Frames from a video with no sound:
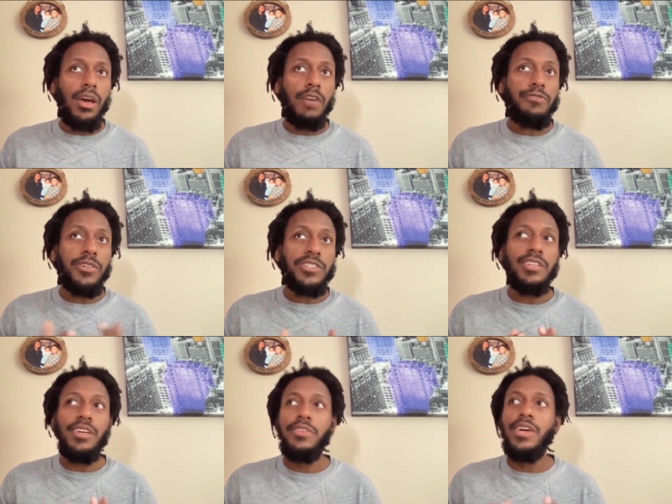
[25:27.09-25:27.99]
if there's
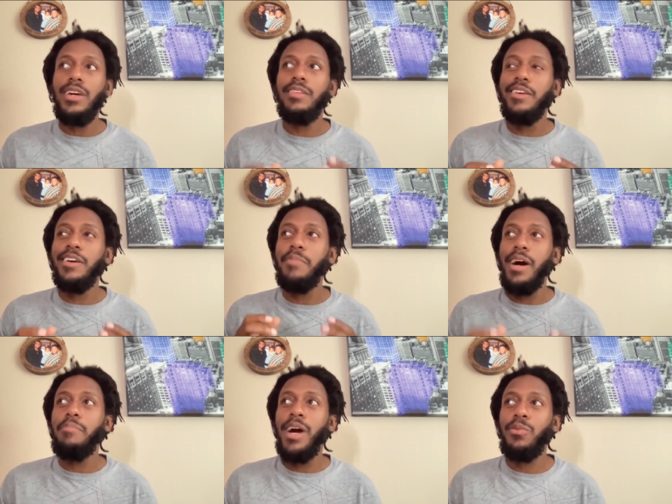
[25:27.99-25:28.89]
anything in
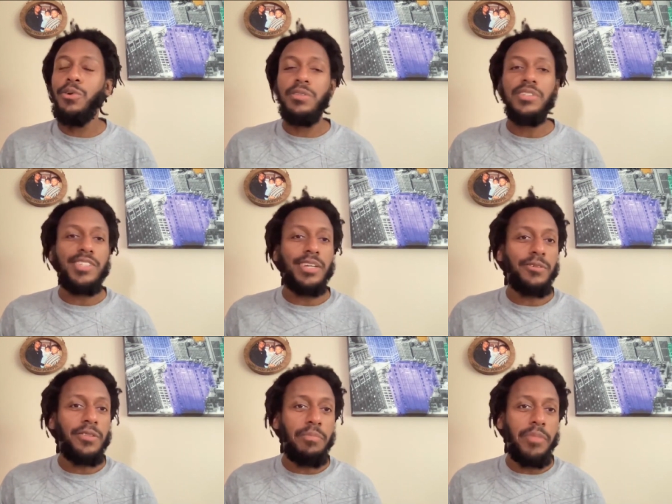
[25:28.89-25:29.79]
my role as
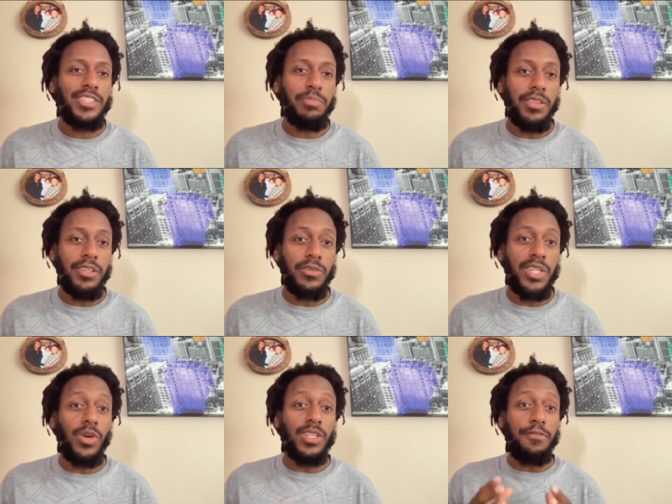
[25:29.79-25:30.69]
senator that makes me
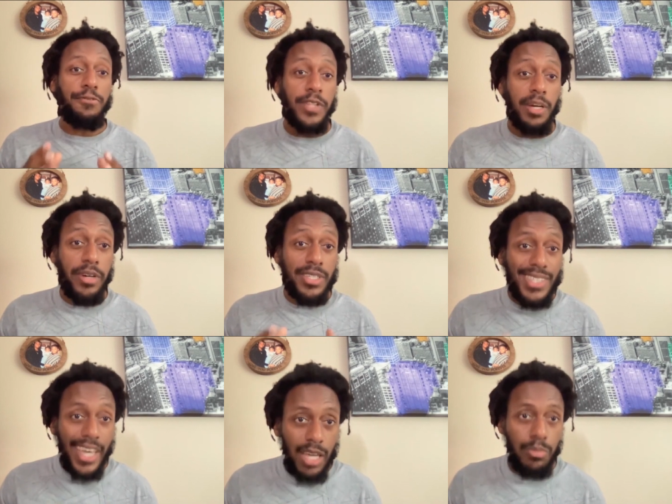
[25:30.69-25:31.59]
literally want to flip a
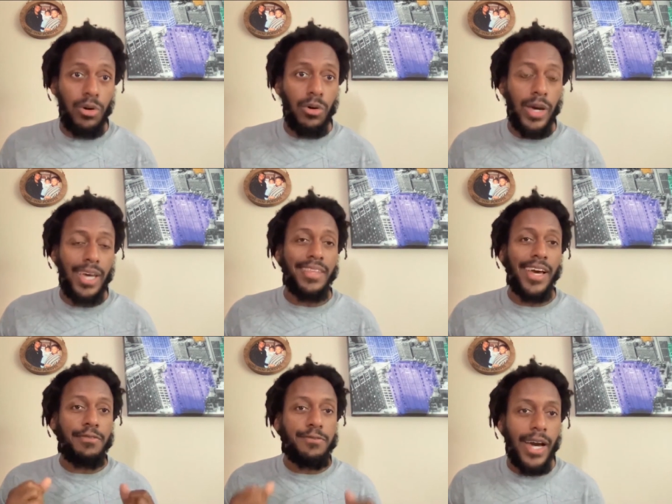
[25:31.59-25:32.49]
table and
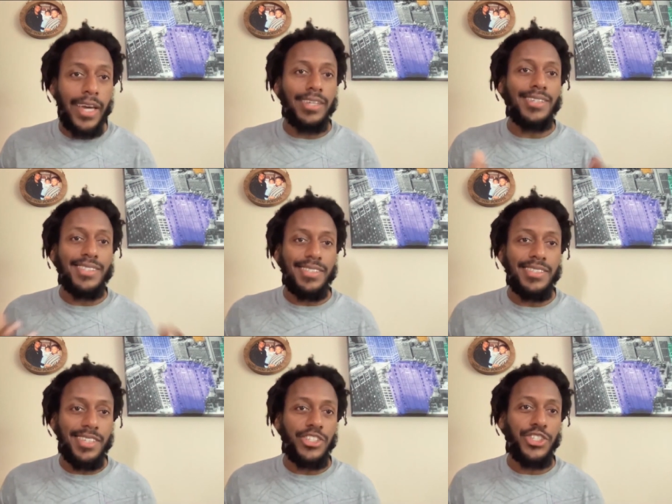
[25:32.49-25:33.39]
like fight, it's
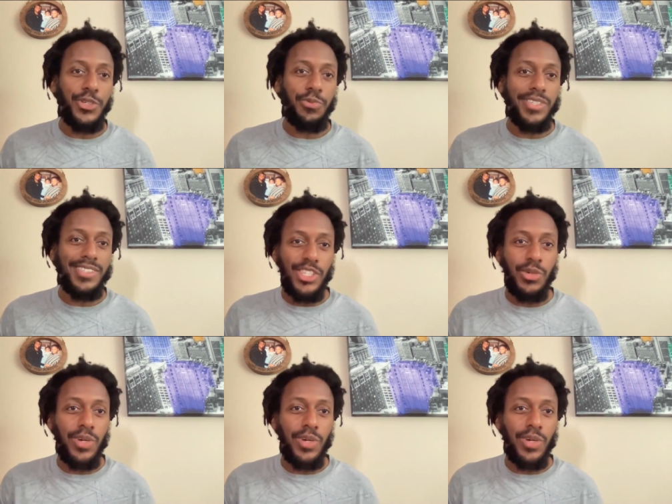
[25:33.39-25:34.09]
this issue when